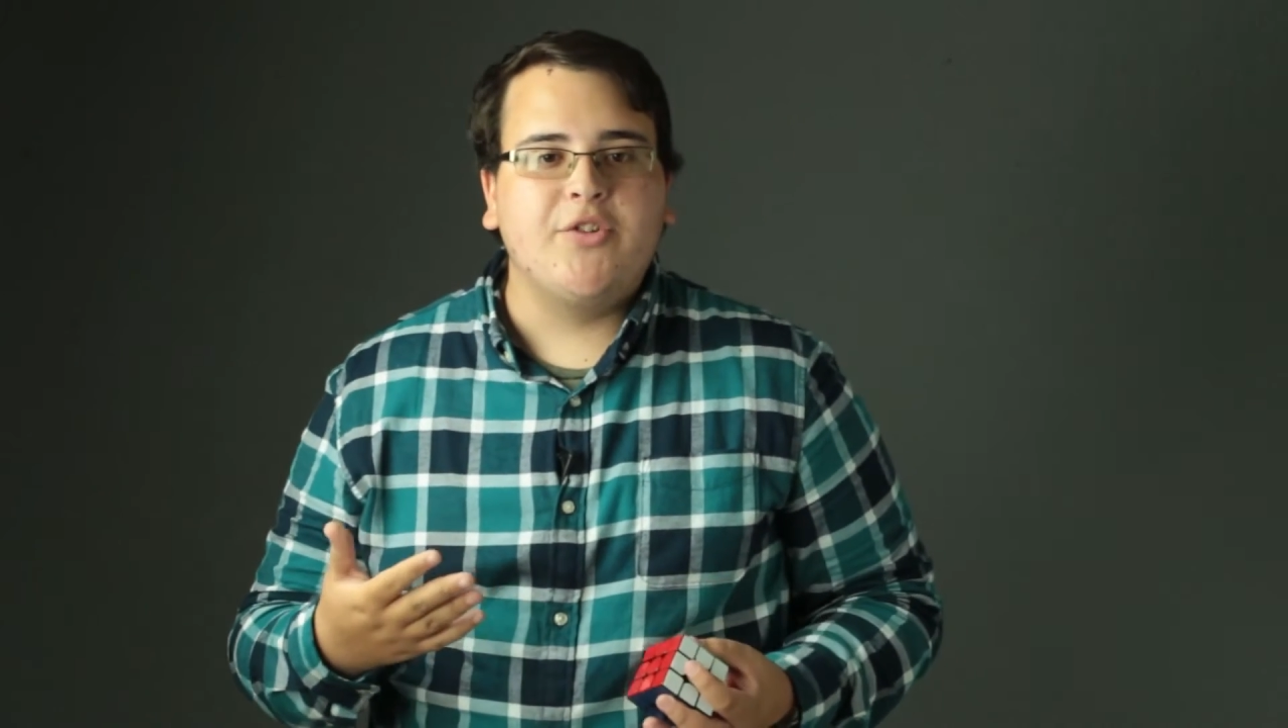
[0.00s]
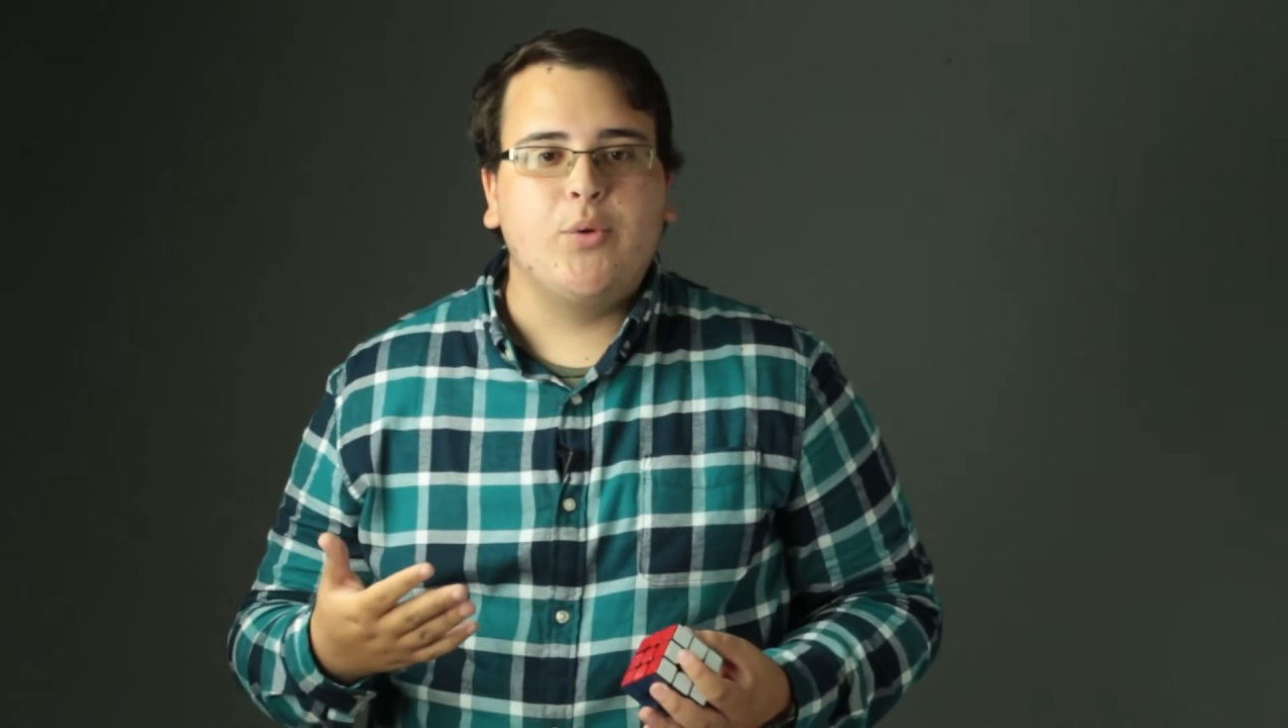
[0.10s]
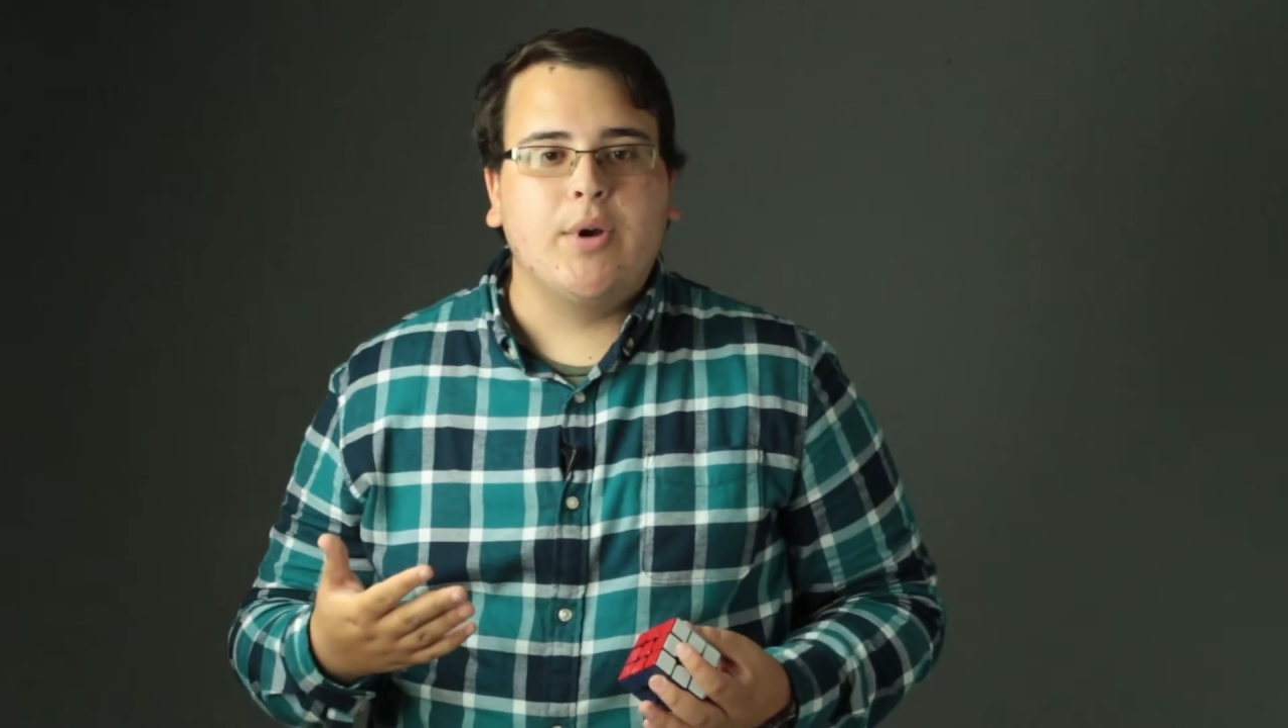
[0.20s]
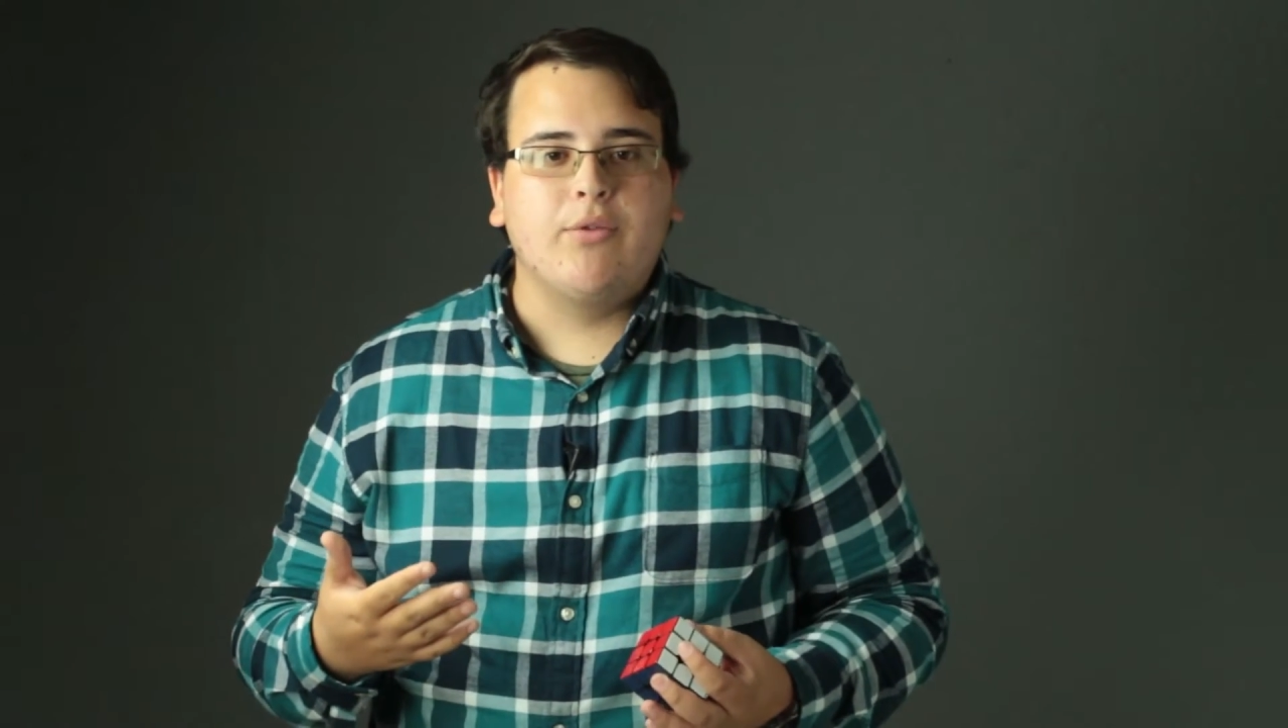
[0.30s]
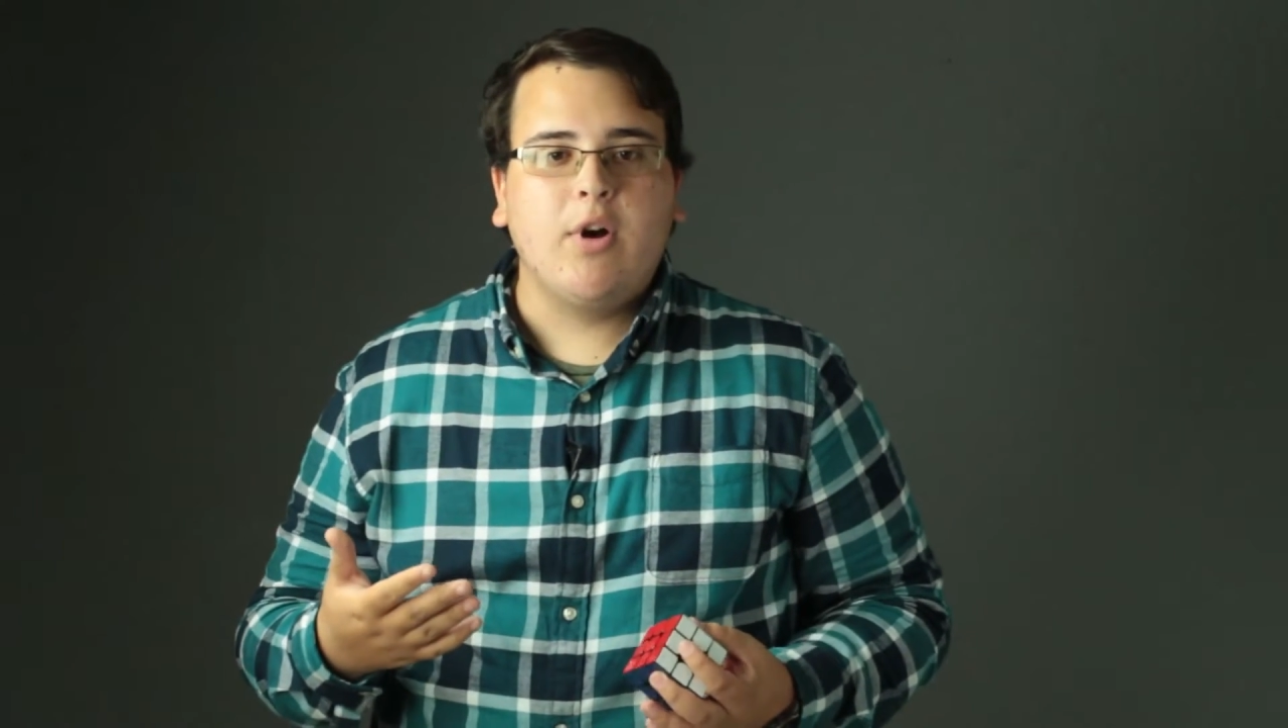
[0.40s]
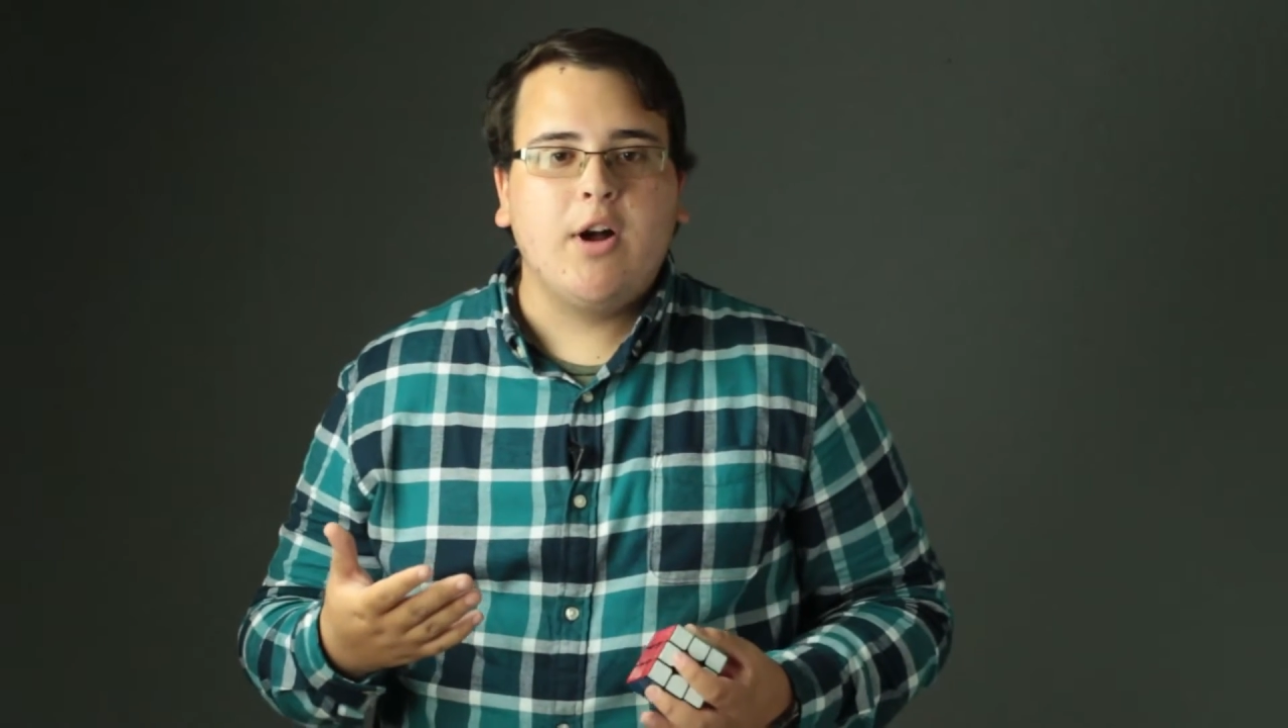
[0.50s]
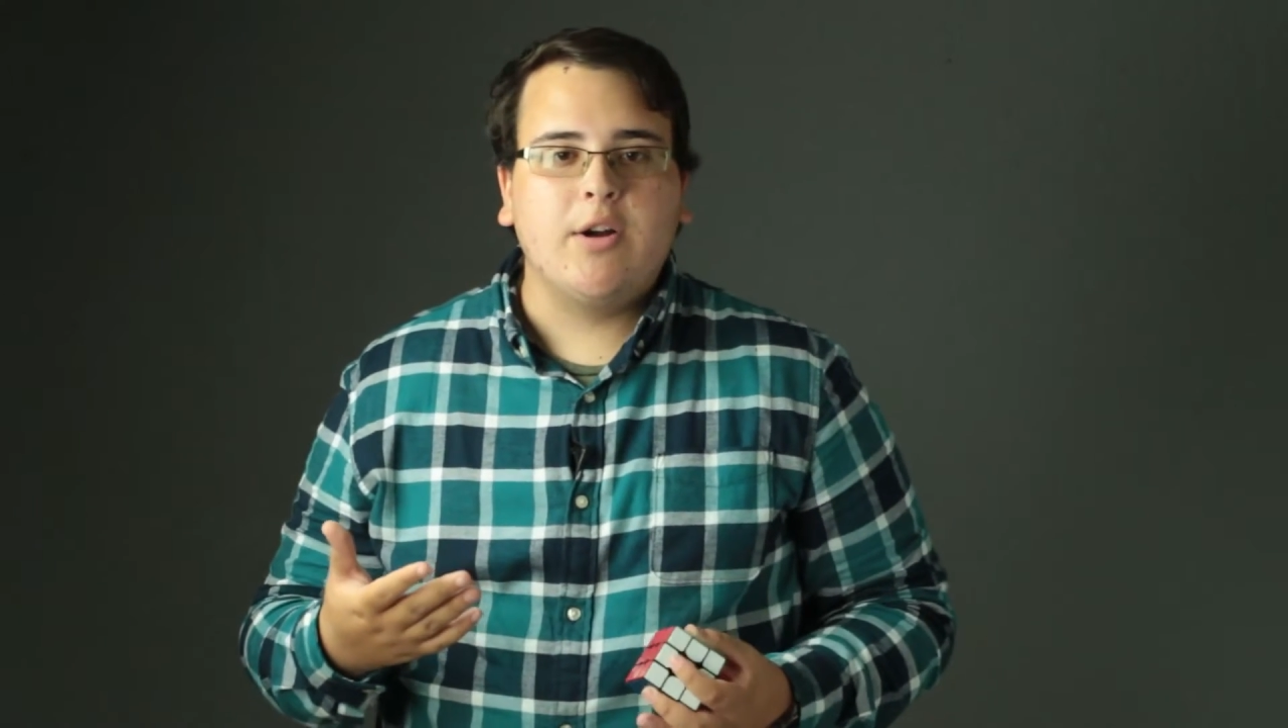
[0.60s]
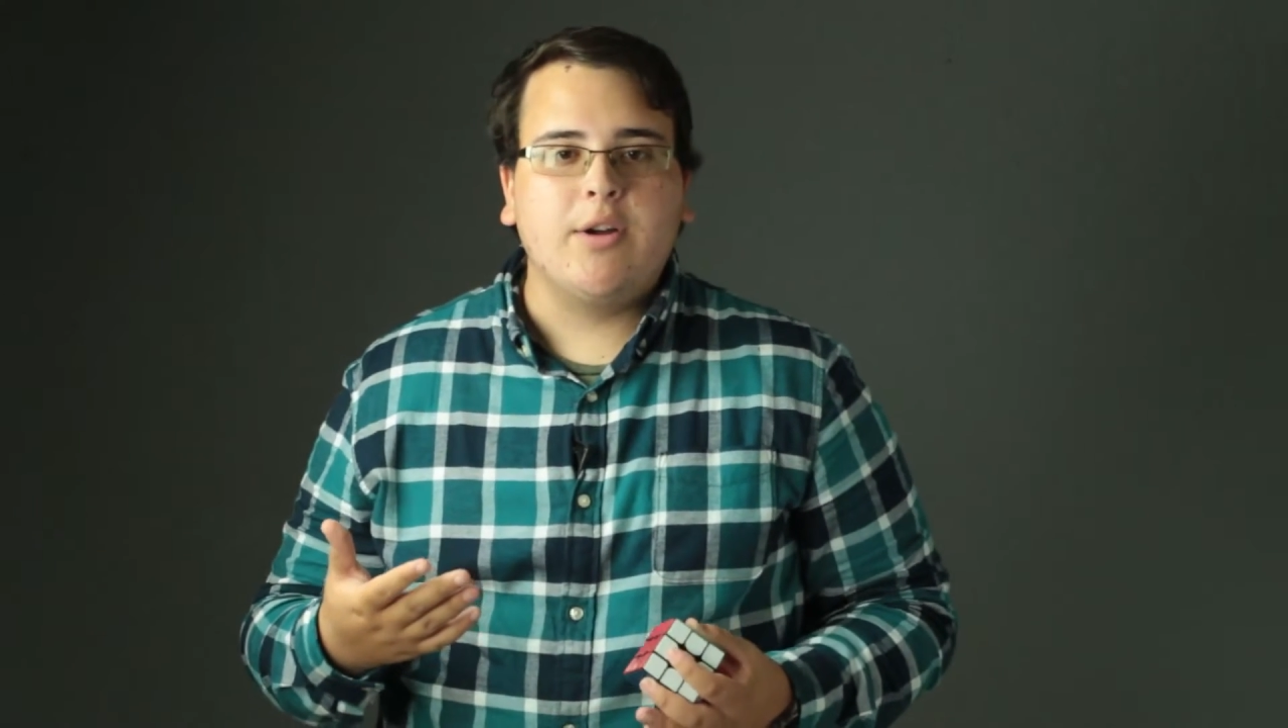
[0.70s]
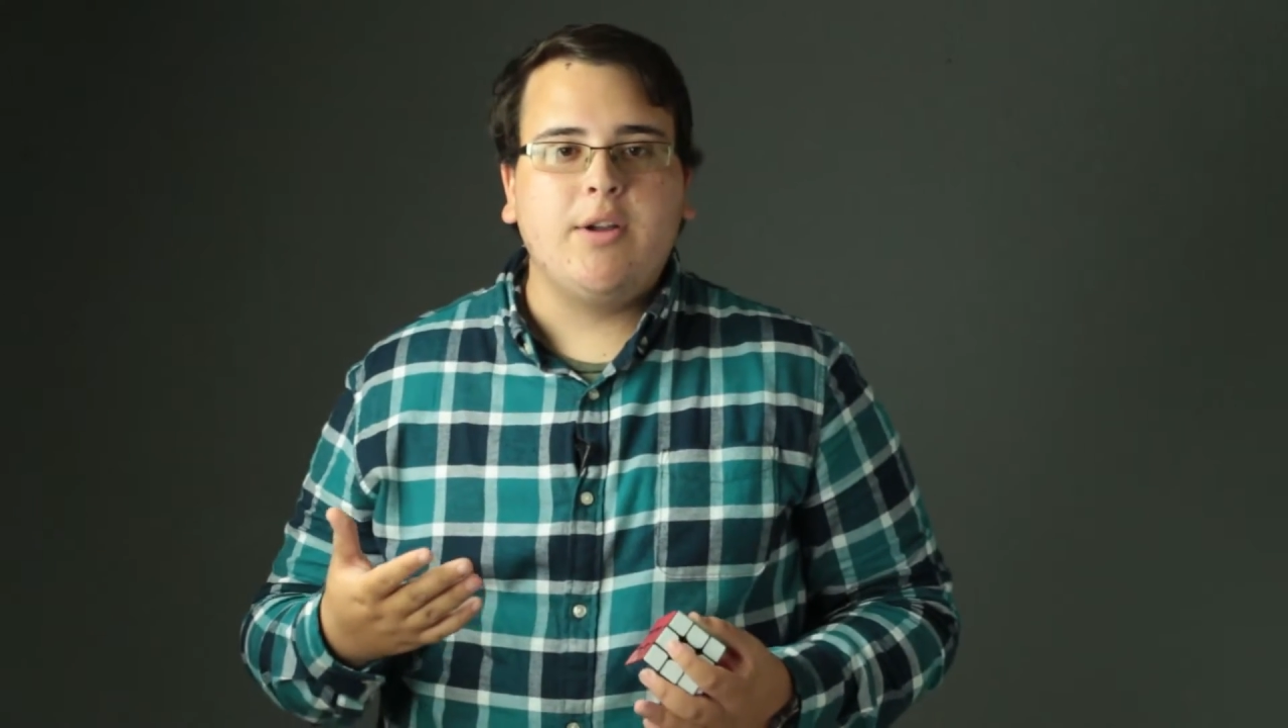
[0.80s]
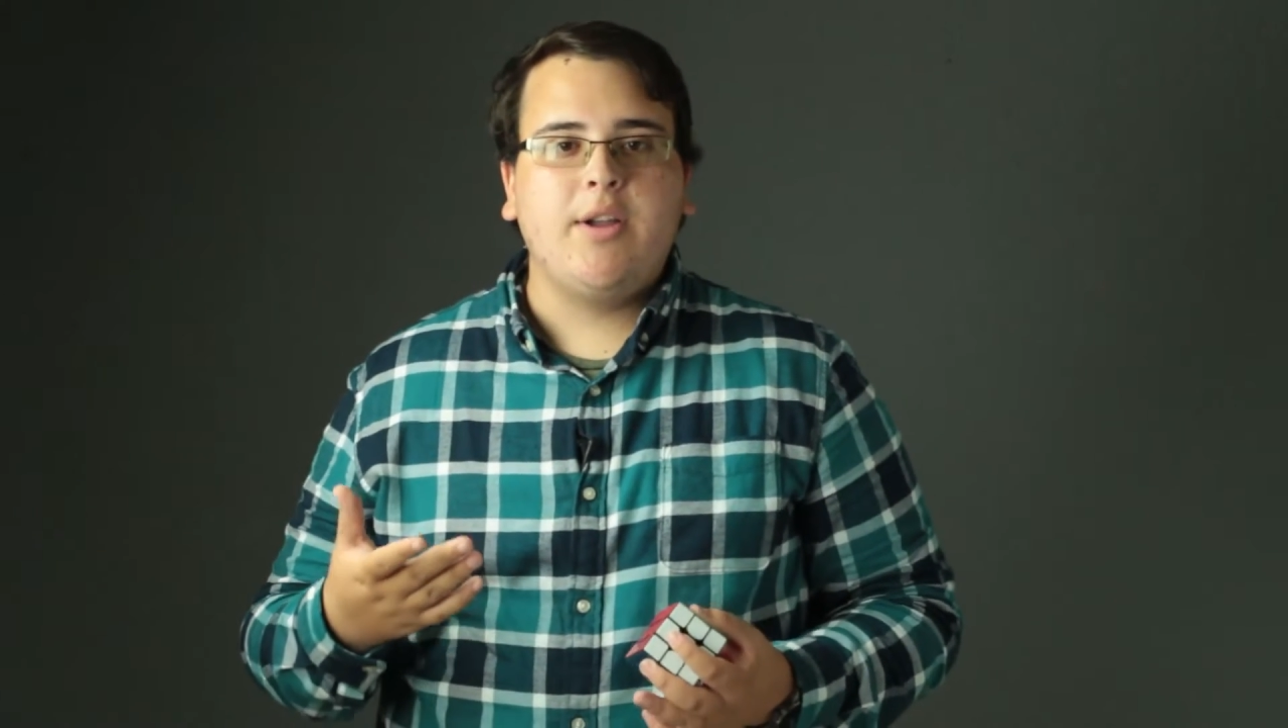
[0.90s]
doing
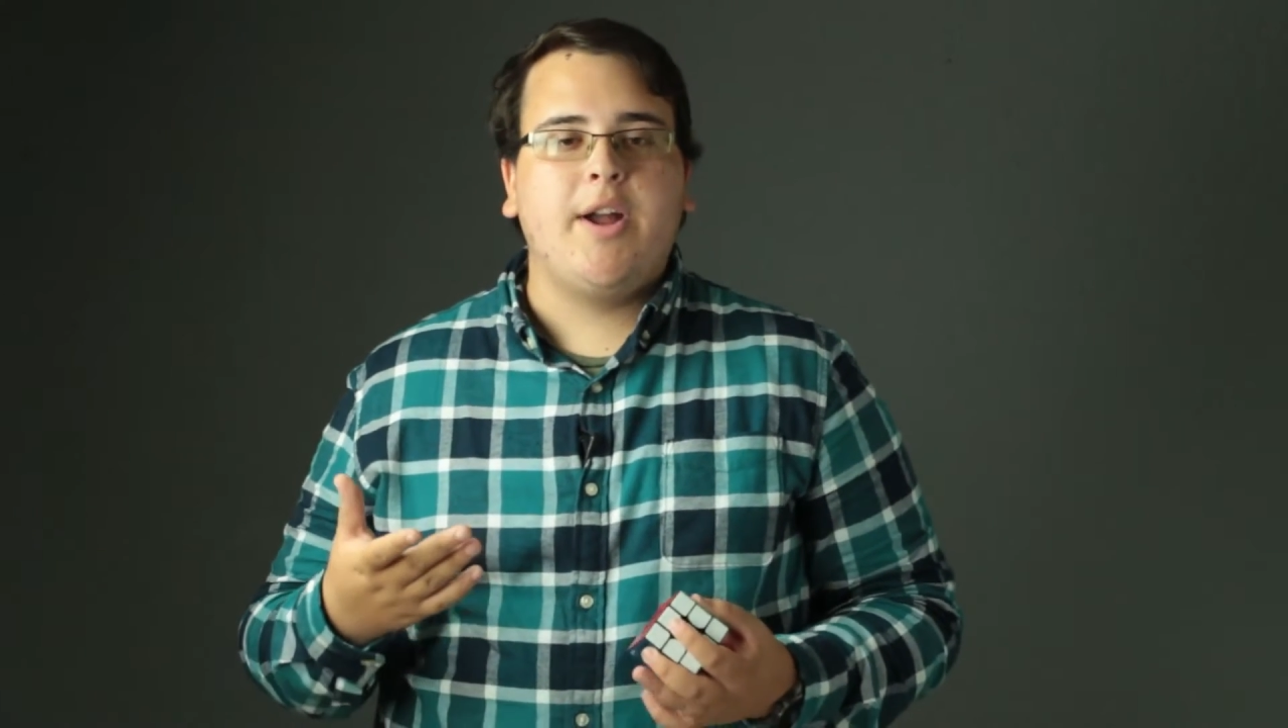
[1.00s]
wrong